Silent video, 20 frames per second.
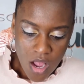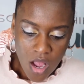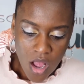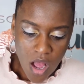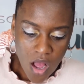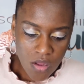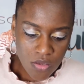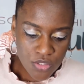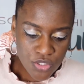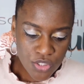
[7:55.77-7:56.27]

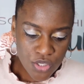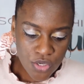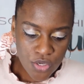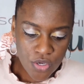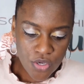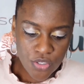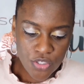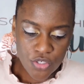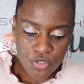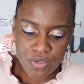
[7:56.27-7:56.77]
Also,
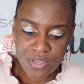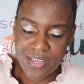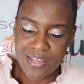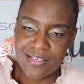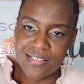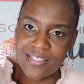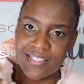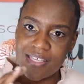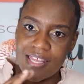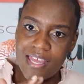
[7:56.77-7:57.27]
you can
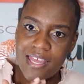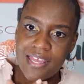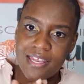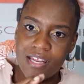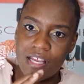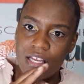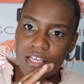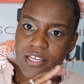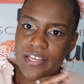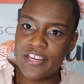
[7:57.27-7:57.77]
set
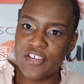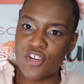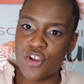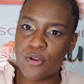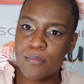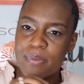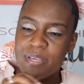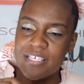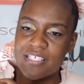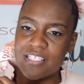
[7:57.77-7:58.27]
in your
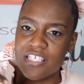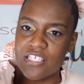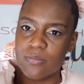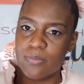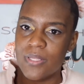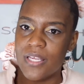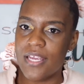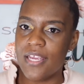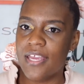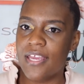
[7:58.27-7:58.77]
business
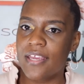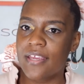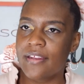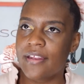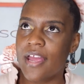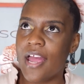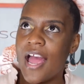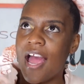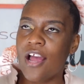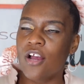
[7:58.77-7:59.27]
plan
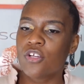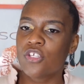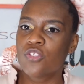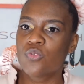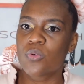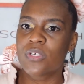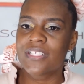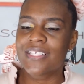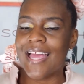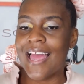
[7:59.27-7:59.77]
how you
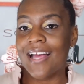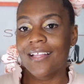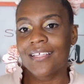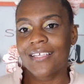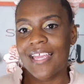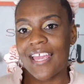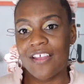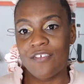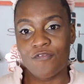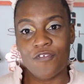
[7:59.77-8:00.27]
want to allocate